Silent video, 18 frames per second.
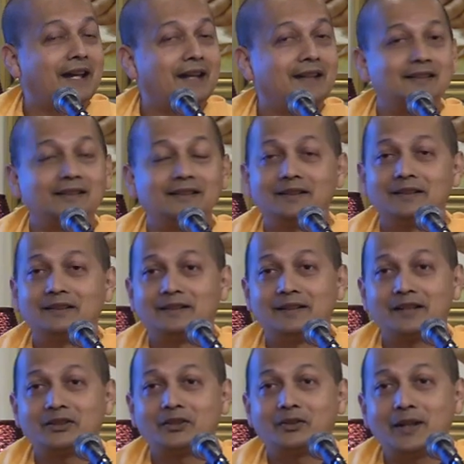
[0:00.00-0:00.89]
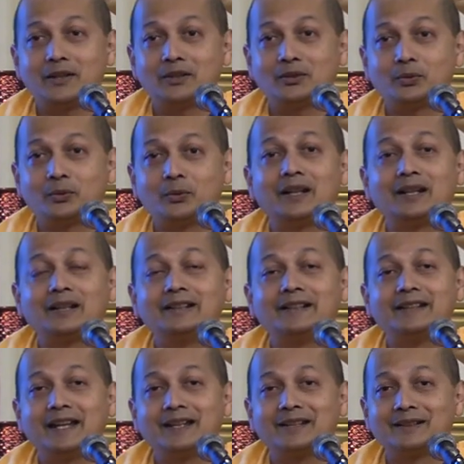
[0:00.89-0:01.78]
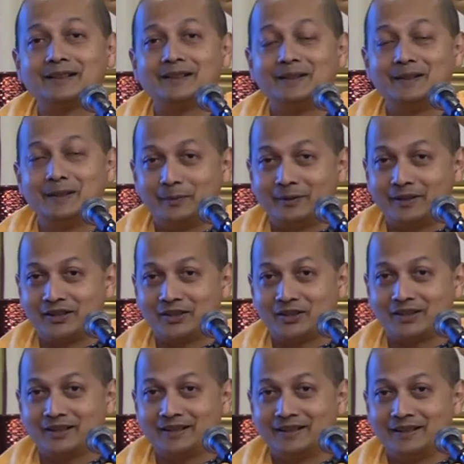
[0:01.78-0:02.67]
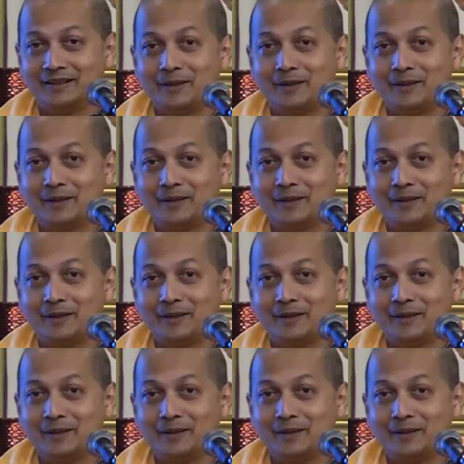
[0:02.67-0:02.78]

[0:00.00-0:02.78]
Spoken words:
and let's try to quickly get liberation